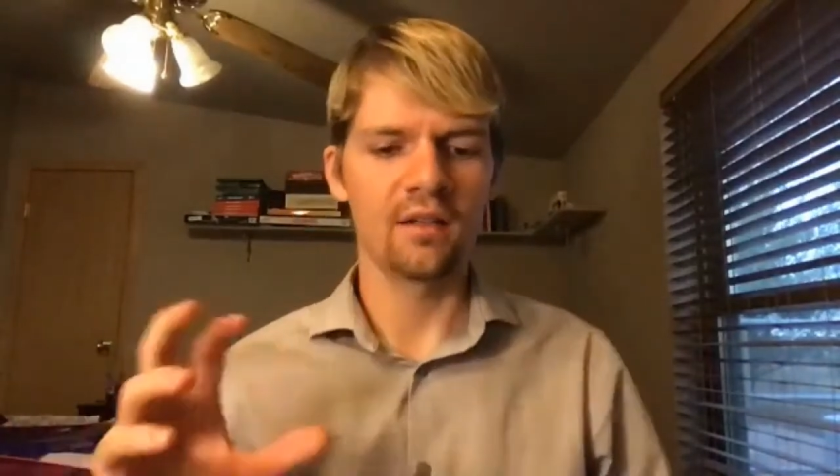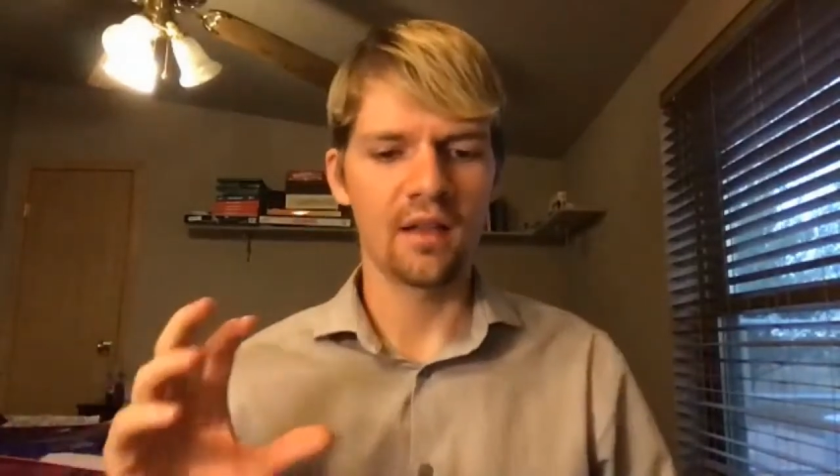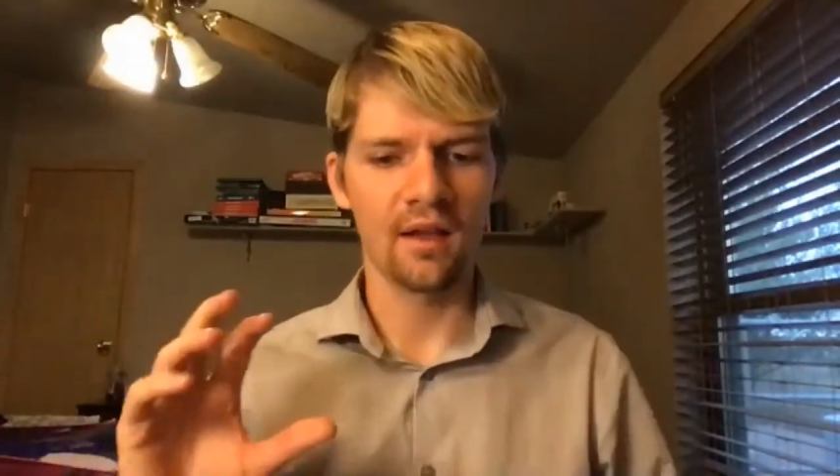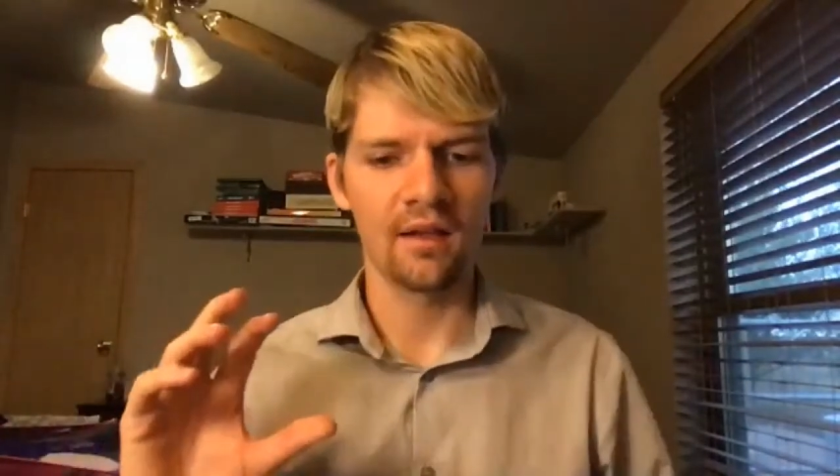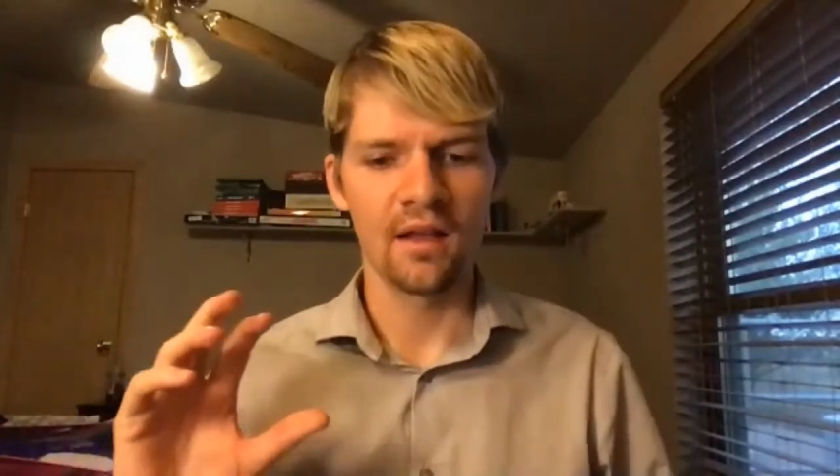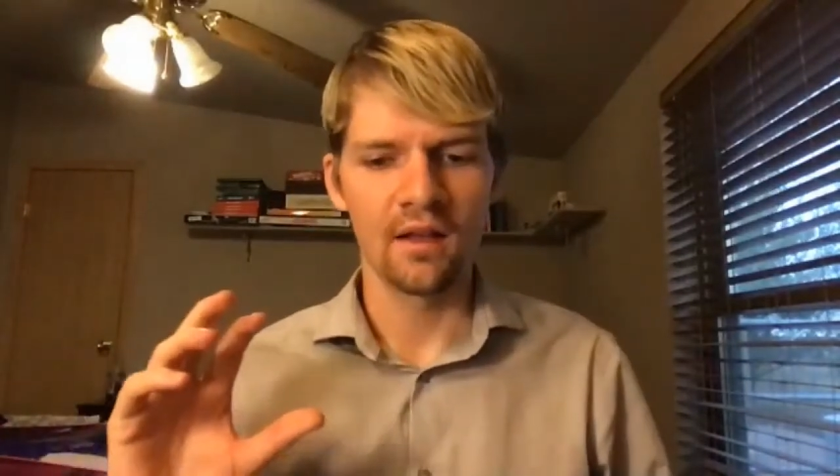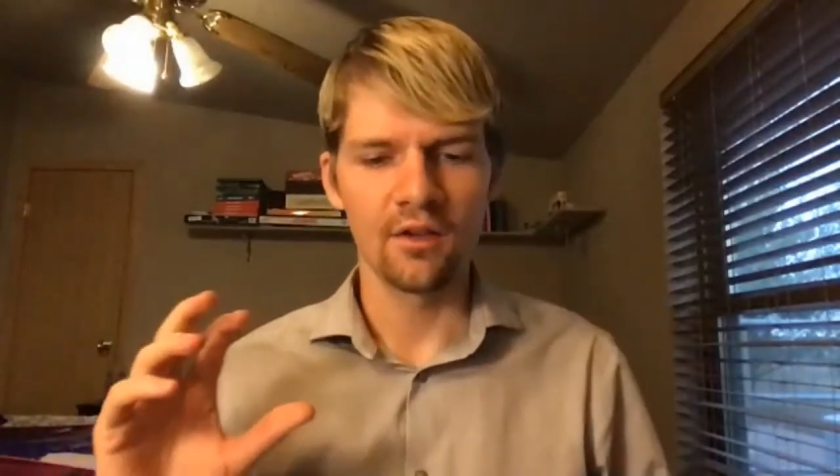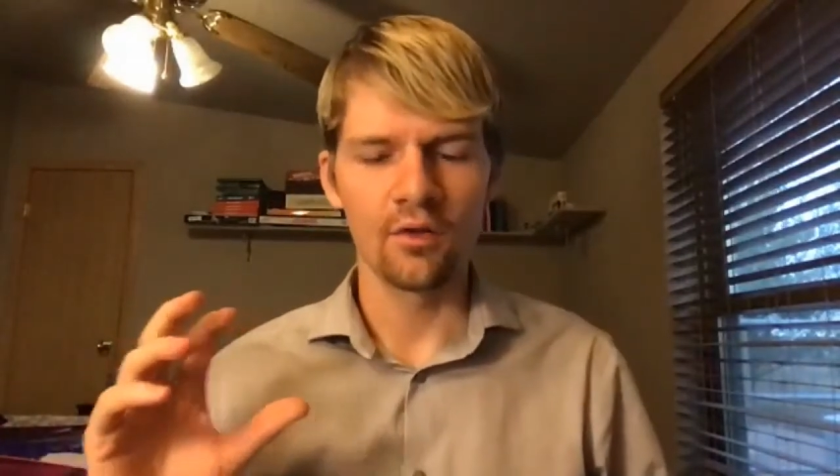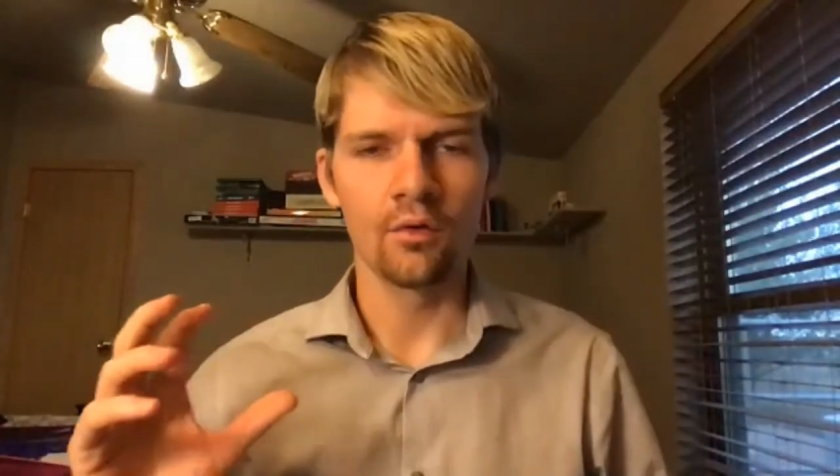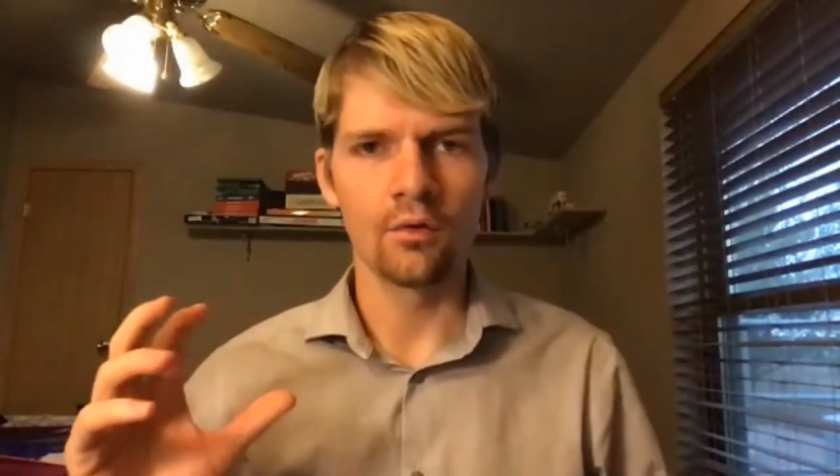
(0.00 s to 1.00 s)
That
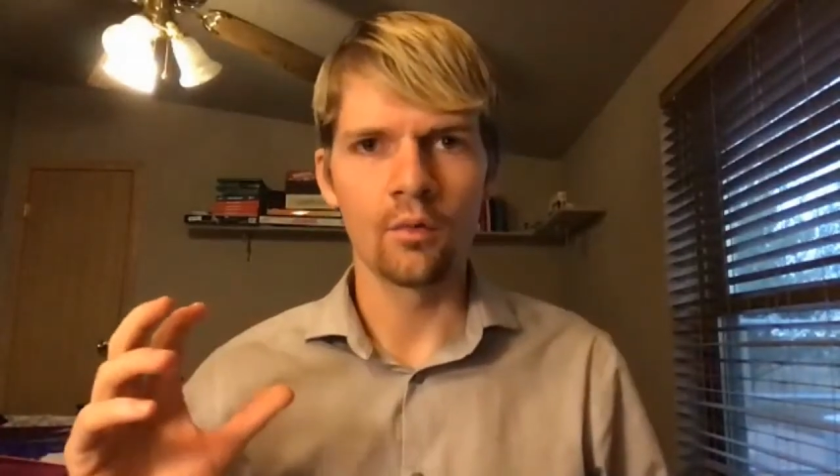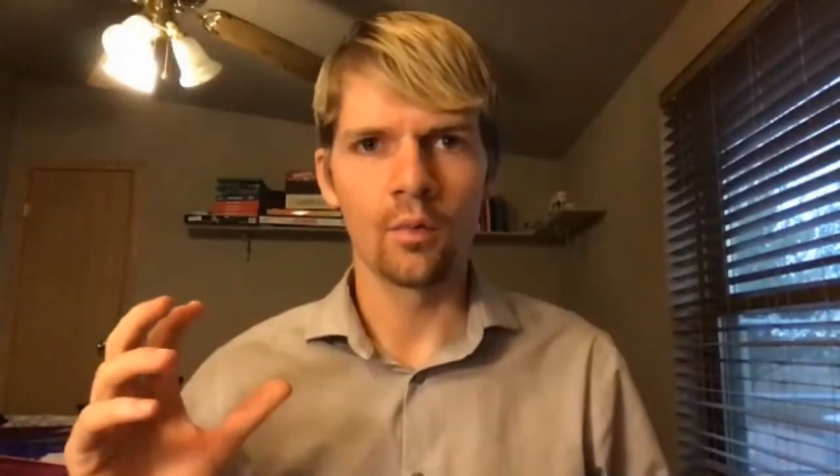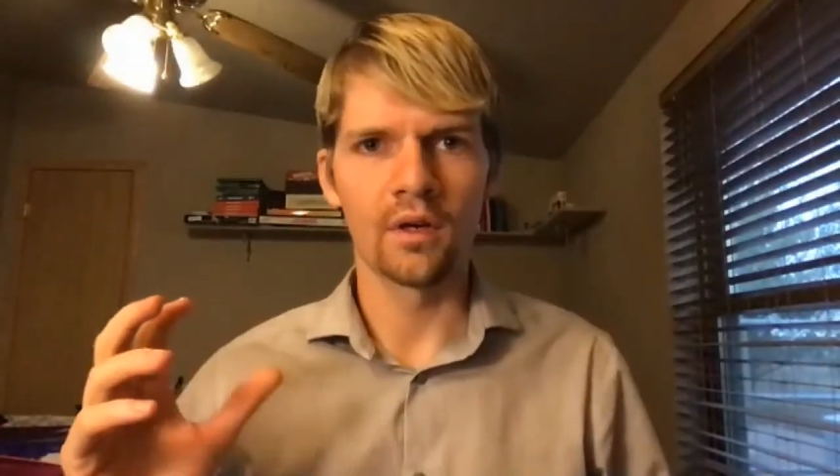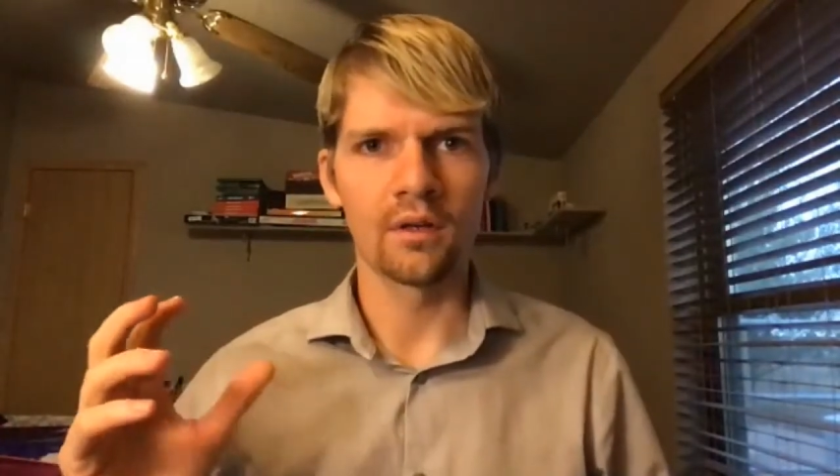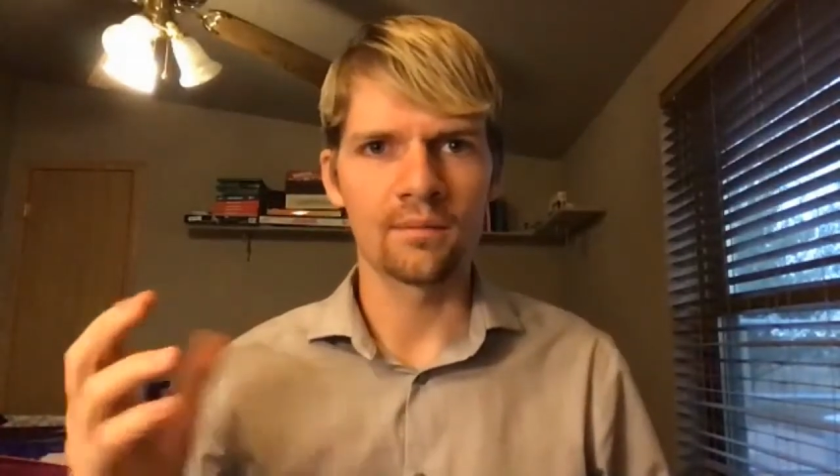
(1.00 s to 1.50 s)
you want to